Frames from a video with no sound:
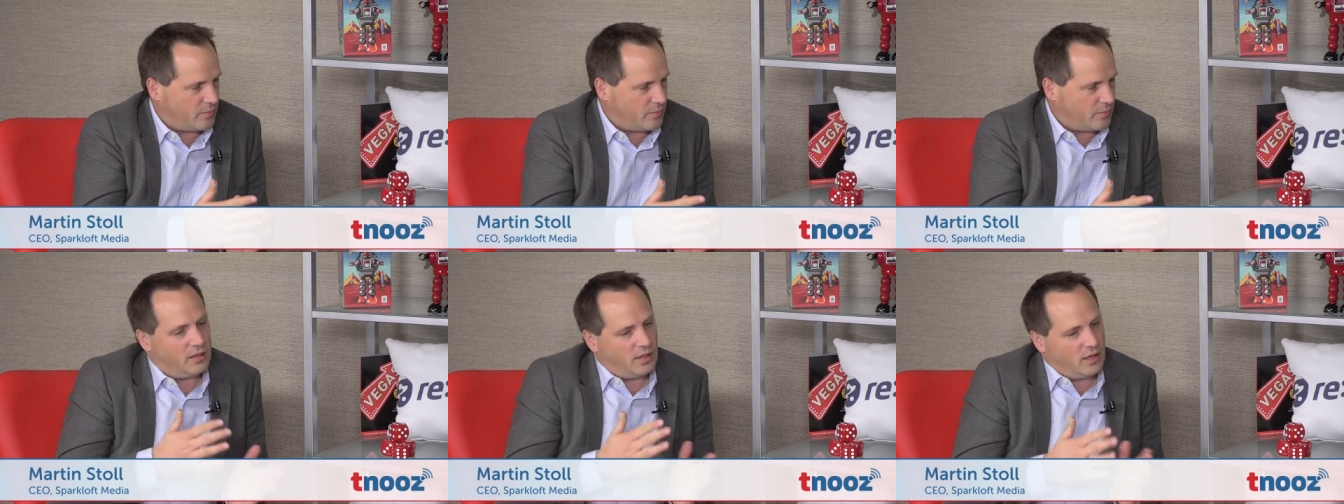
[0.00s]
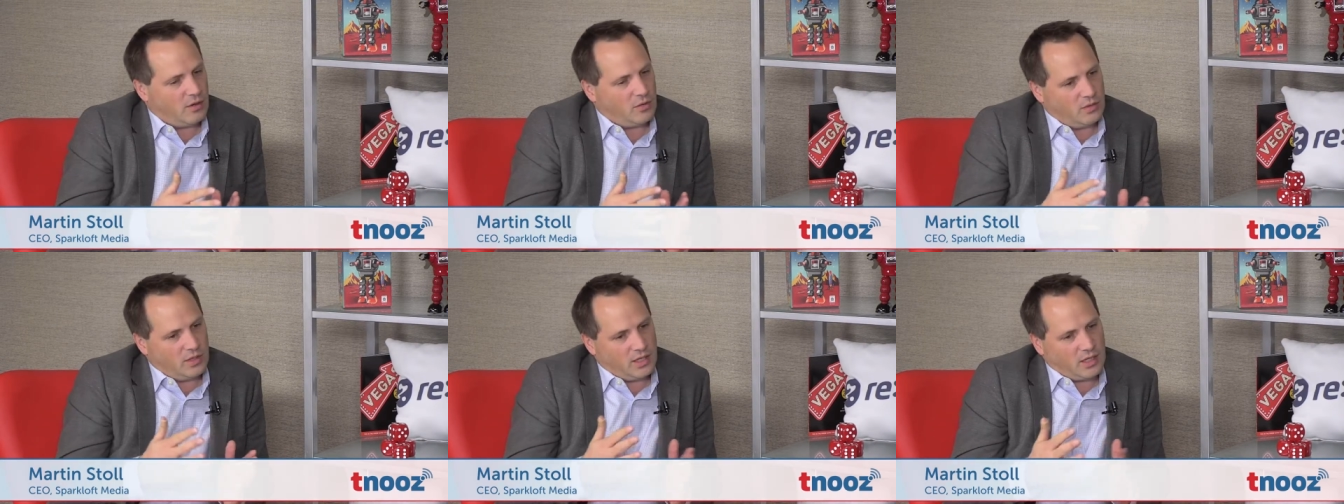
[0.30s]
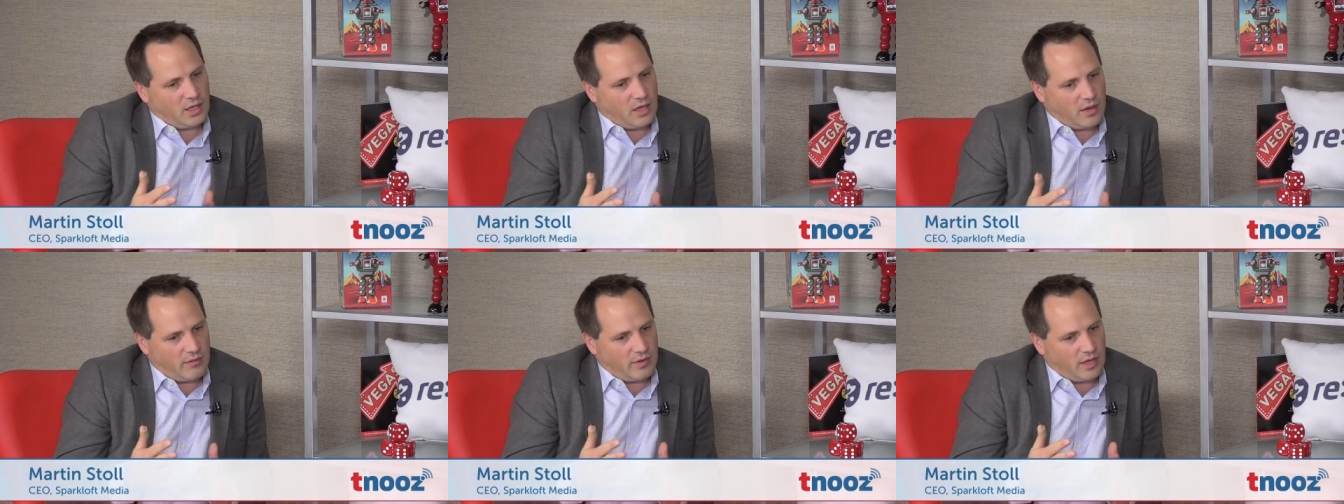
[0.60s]
The only
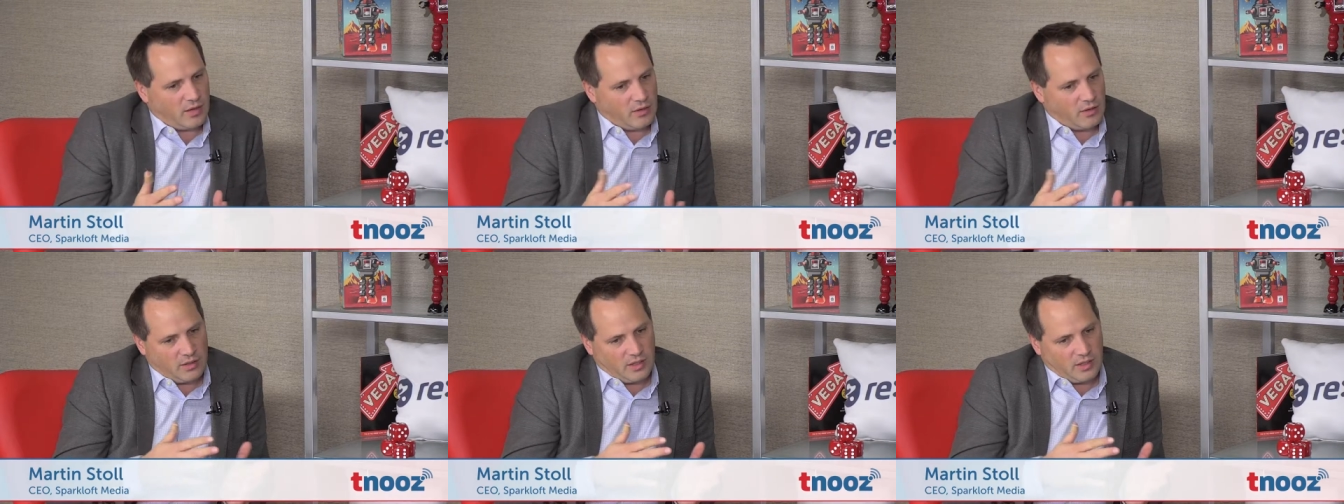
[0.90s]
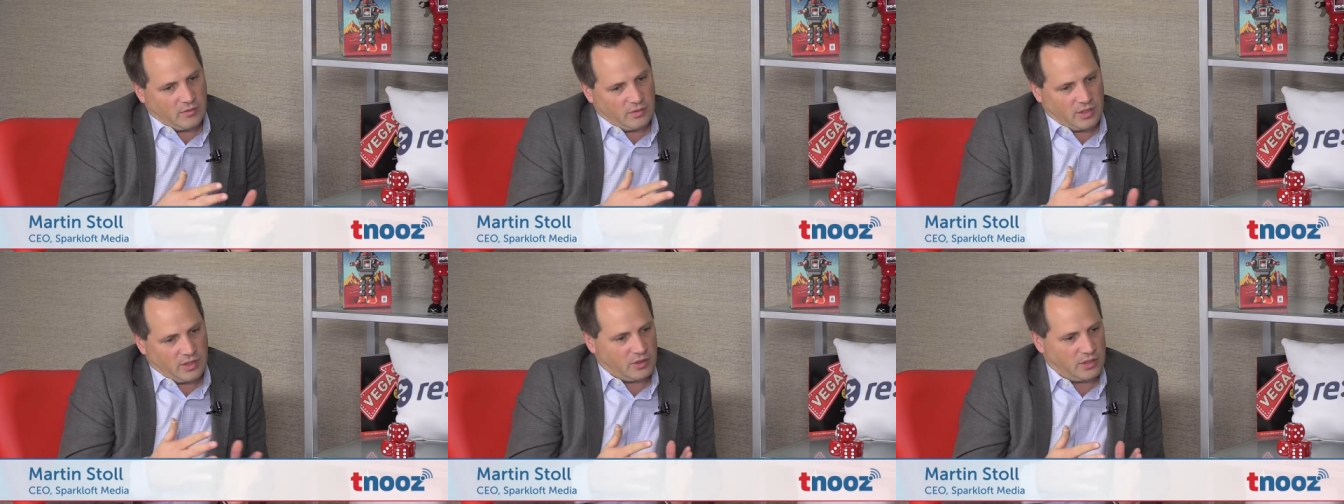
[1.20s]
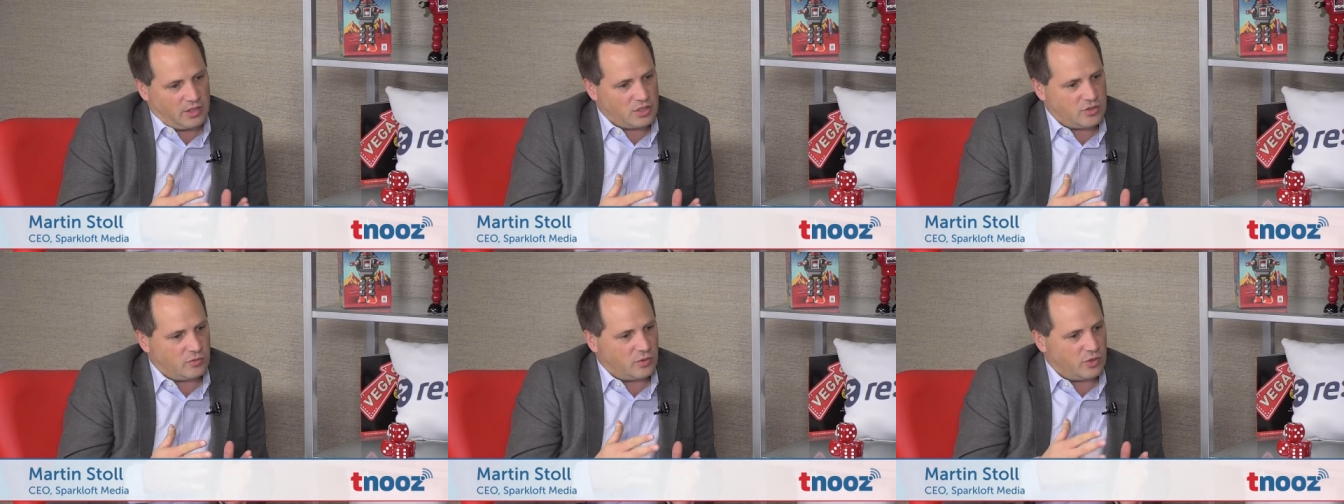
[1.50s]
caveat or the only
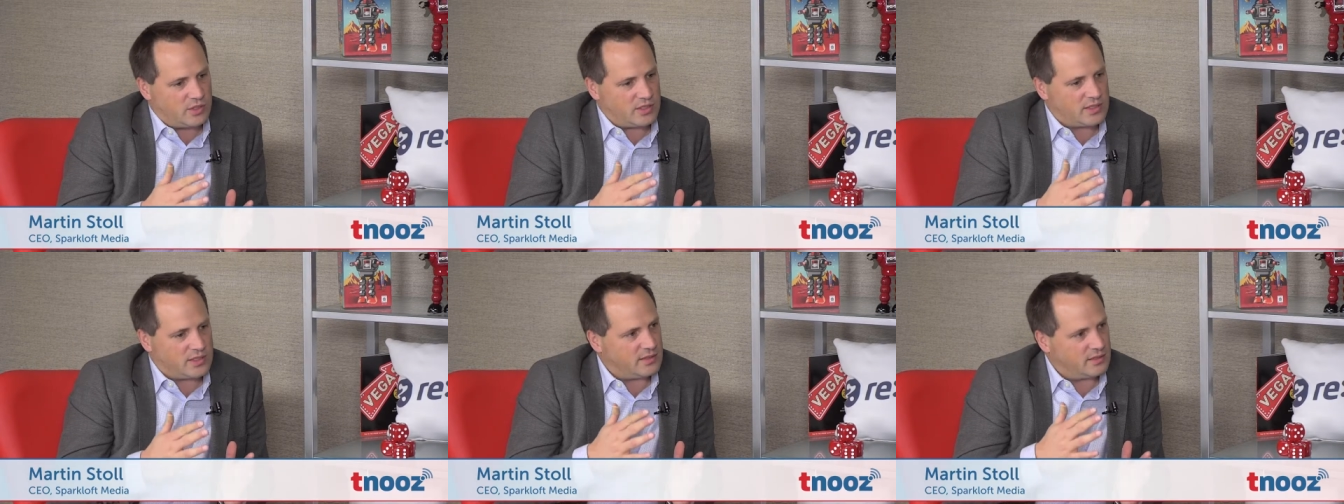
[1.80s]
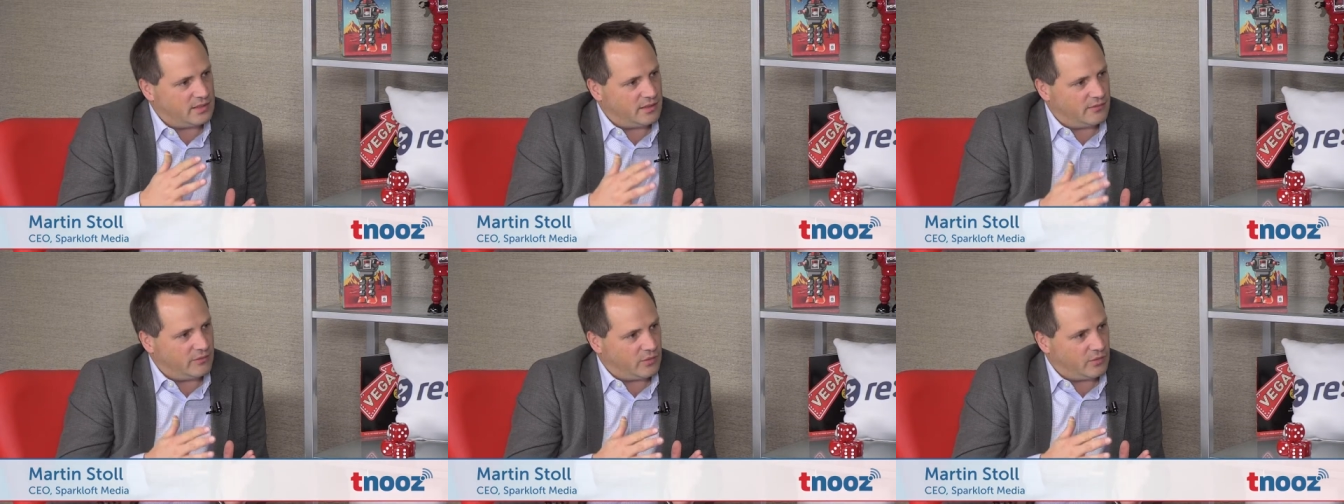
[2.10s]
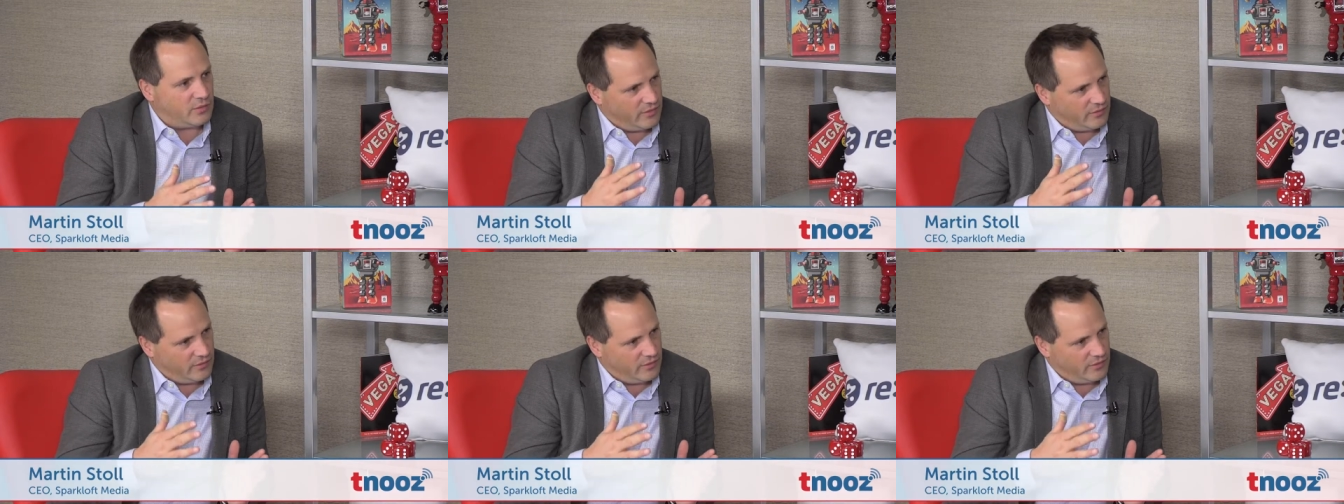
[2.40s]
condition was that what